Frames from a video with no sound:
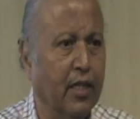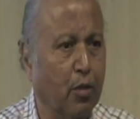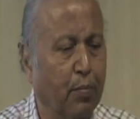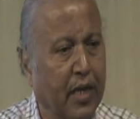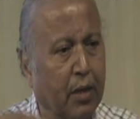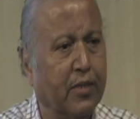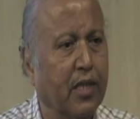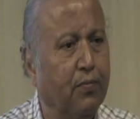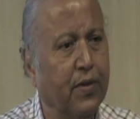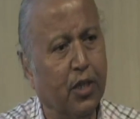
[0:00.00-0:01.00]
The barium
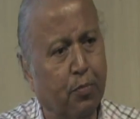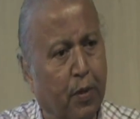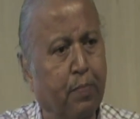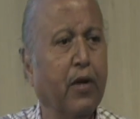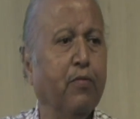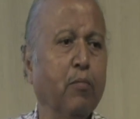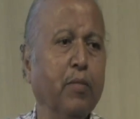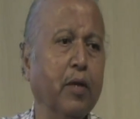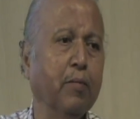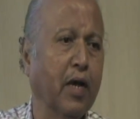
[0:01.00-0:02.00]
sulfate is prepared from
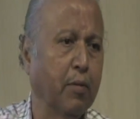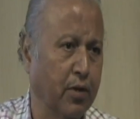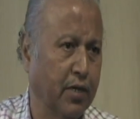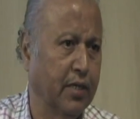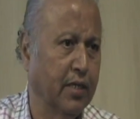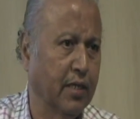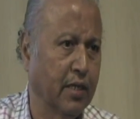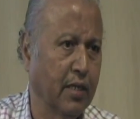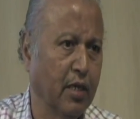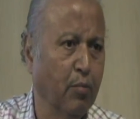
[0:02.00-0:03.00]
barium carbonate
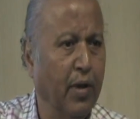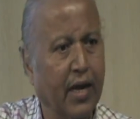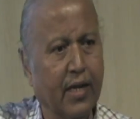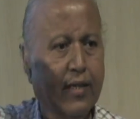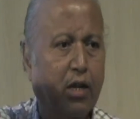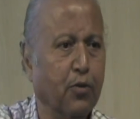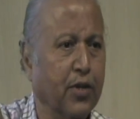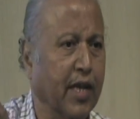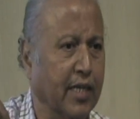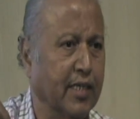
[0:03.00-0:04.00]
by adding
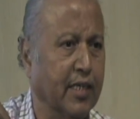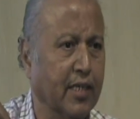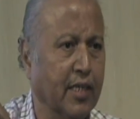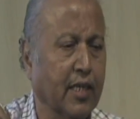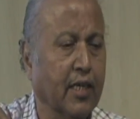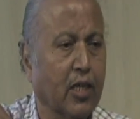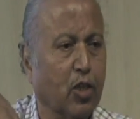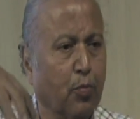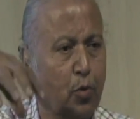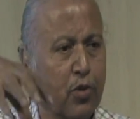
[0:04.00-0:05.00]
sulfuric acid. And
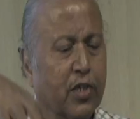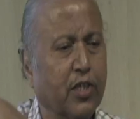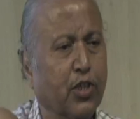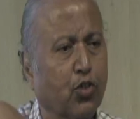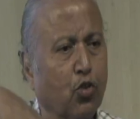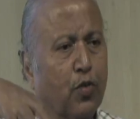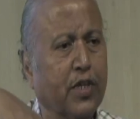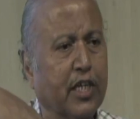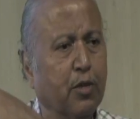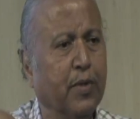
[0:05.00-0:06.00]
the process is so
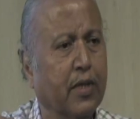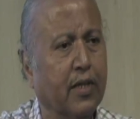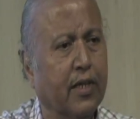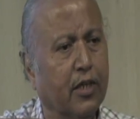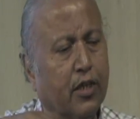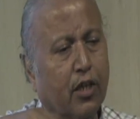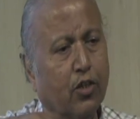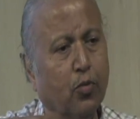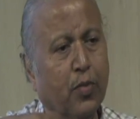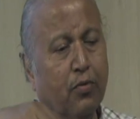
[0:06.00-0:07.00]
very typical that it has
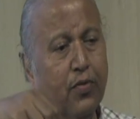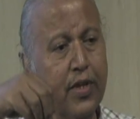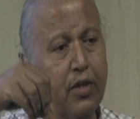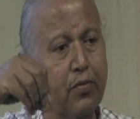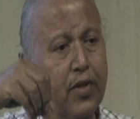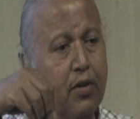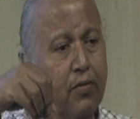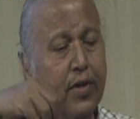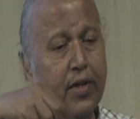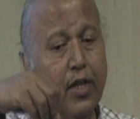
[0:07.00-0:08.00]
to be very
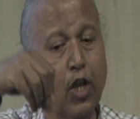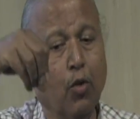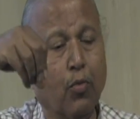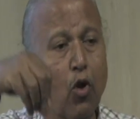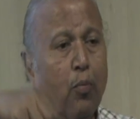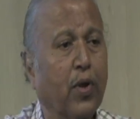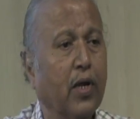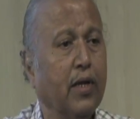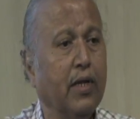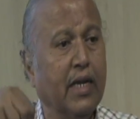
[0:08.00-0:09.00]

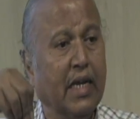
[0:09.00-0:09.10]
properly